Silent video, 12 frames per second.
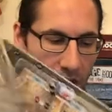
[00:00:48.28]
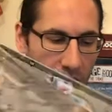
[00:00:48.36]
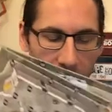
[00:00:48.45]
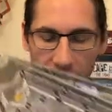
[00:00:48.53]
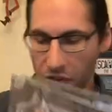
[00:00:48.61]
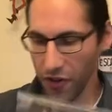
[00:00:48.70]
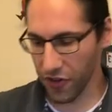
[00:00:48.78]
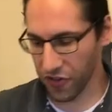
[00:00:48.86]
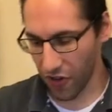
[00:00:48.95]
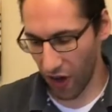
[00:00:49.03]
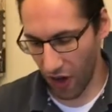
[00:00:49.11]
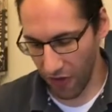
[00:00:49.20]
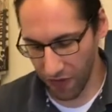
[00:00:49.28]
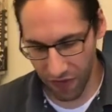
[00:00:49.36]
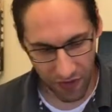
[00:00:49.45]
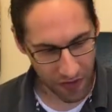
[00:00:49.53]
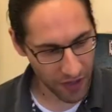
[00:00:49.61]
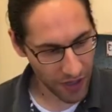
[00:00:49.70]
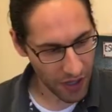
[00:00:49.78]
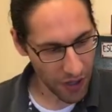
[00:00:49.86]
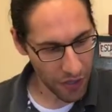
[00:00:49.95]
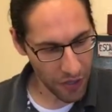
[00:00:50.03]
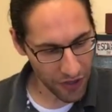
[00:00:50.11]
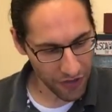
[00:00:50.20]
first off,
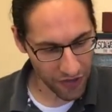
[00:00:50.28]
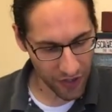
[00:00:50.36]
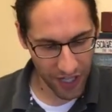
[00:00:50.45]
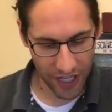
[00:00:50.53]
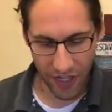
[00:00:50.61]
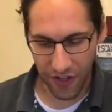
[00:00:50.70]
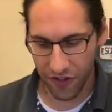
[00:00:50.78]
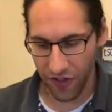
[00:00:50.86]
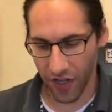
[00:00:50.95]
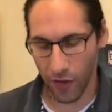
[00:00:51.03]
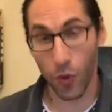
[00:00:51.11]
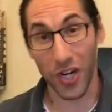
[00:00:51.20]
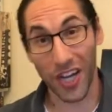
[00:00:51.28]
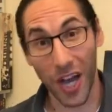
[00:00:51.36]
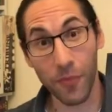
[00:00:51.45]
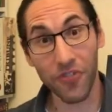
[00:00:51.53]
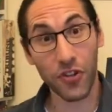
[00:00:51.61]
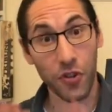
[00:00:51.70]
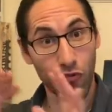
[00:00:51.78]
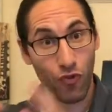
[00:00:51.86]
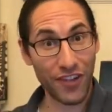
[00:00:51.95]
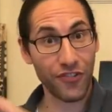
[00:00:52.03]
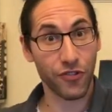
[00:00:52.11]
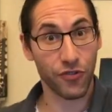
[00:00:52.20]
this is, when it comes to the
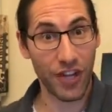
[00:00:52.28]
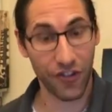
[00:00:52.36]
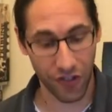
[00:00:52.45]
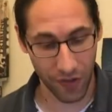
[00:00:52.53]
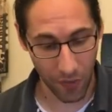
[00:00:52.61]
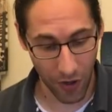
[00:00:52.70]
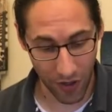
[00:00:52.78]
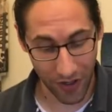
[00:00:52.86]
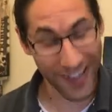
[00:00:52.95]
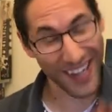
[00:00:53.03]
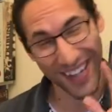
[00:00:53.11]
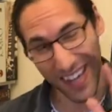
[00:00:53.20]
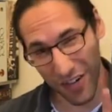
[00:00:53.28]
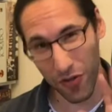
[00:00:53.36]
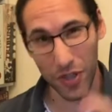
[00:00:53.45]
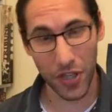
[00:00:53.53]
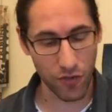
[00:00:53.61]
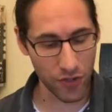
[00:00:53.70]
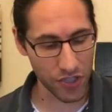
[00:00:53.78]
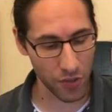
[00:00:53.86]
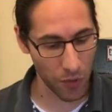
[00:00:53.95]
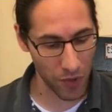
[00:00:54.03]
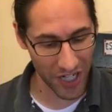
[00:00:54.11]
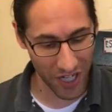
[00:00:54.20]
restoration part, again, not knowing the original,
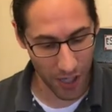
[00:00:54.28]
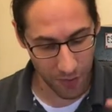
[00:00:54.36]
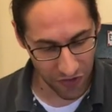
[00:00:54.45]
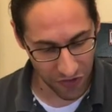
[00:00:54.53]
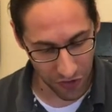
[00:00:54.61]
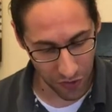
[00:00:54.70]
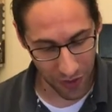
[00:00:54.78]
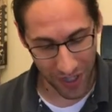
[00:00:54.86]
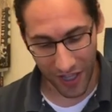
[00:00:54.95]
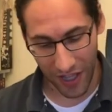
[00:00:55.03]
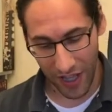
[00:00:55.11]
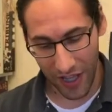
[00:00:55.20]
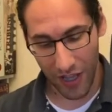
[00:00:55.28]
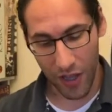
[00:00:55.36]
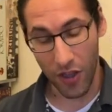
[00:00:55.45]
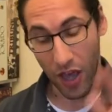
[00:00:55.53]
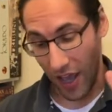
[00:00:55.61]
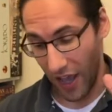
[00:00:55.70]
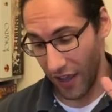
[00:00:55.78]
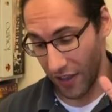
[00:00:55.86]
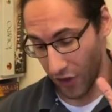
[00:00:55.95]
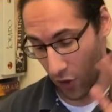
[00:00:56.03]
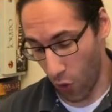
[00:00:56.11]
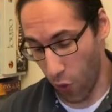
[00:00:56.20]
but when it comes to
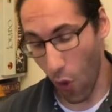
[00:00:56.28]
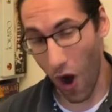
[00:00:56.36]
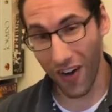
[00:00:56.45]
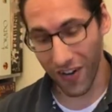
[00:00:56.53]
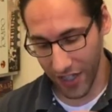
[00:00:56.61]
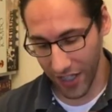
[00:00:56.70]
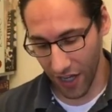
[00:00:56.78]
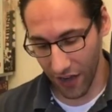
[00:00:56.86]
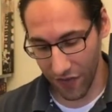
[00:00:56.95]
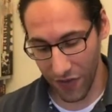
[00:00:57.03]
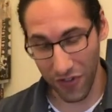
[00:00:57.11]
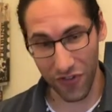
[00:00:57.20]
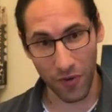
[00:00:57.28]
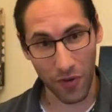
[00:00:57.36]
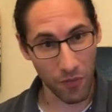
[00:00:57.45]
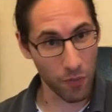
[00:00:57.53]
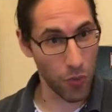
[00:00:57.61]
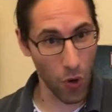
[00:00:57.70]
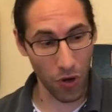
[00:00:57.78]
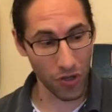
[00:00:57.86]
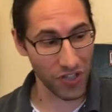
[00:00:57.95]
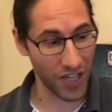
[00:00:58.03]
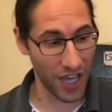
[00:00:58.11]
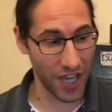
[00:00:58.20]
the quality of this
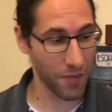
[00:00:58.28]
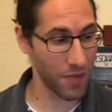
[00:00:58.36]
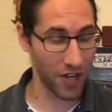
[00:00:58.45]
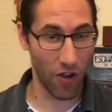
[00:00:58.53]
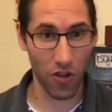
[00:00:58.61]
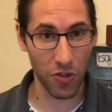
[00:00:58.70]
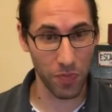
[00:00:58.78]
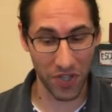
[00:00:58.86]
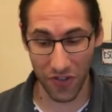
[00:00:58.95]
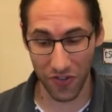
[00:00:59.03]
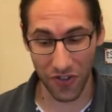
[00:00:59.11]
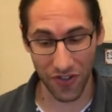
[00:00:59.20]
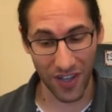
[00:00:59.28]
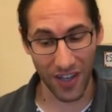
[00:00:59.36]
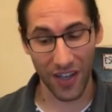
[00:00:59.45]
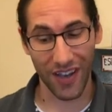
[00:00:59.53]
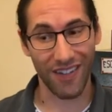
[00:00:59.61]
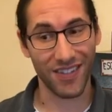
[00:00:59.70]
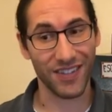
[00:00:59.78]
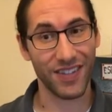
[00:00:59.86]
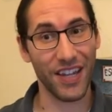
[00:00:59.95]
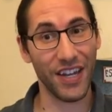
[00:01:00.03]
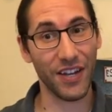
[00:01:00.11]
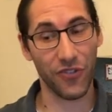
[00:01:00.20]
board game and all the pieces,
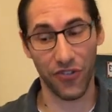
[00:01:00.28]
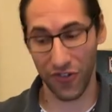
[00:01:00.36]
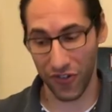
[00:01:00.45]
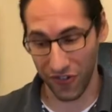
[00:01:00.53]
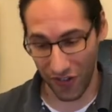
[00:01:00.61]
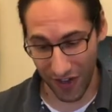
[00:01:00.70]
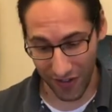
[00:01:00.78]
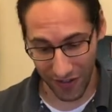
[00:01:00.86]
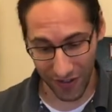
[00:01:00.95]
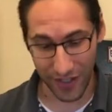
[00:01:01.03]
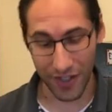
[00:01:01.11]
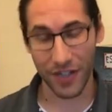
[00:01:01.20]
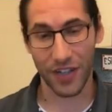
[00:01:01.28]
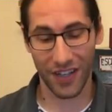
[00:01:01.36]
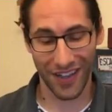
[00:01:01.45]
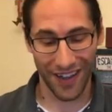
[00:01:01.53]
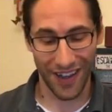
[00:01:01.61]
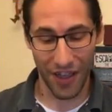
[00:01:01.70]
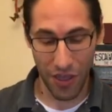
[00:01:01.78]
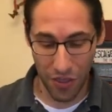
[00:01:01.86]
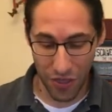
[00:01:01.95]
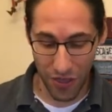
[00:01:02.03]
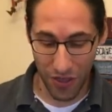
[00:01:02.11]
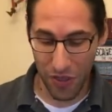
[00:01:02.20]
it is stellar.
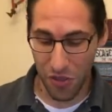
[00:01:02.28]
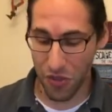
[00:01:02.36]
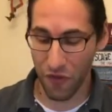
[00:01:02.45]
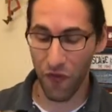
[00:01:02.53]
The